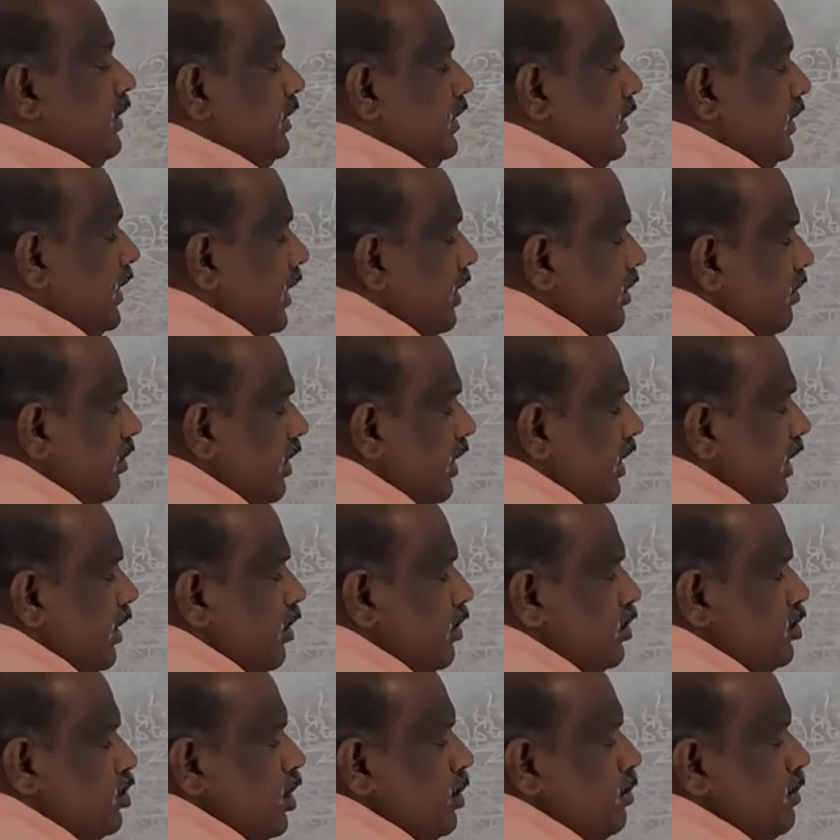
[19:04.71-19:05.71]
Here L
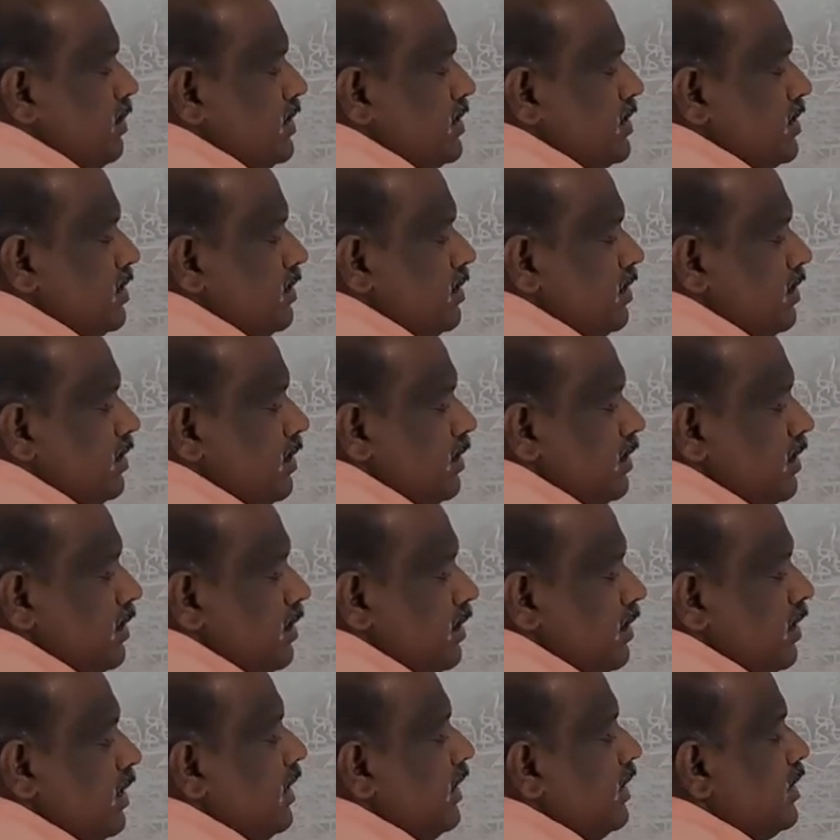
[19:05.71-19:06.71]
equal to 0 means
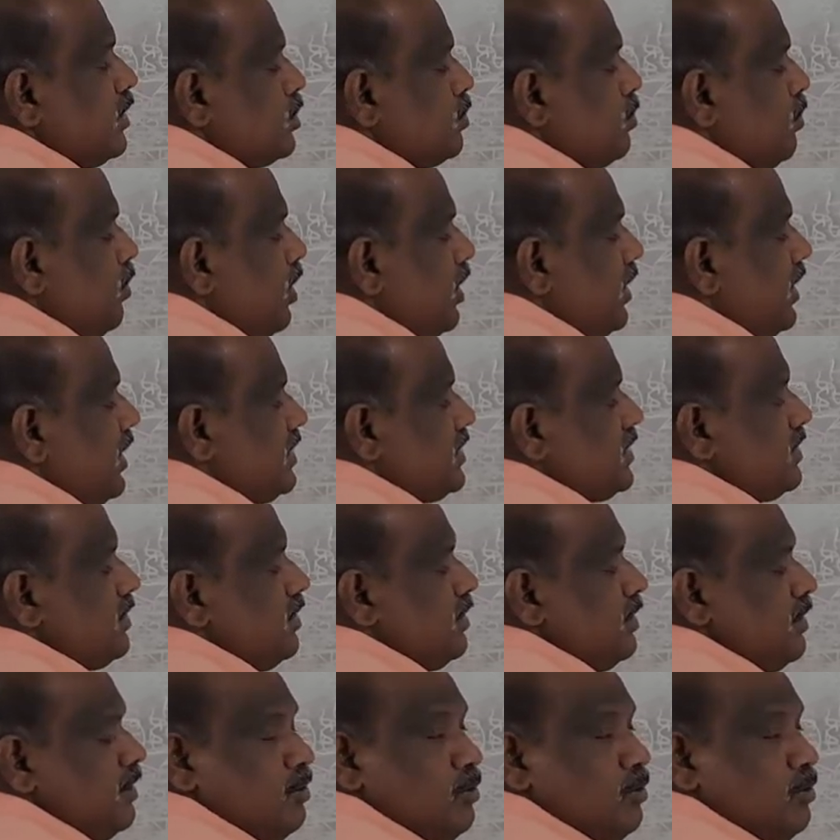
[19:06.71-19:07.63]
small s.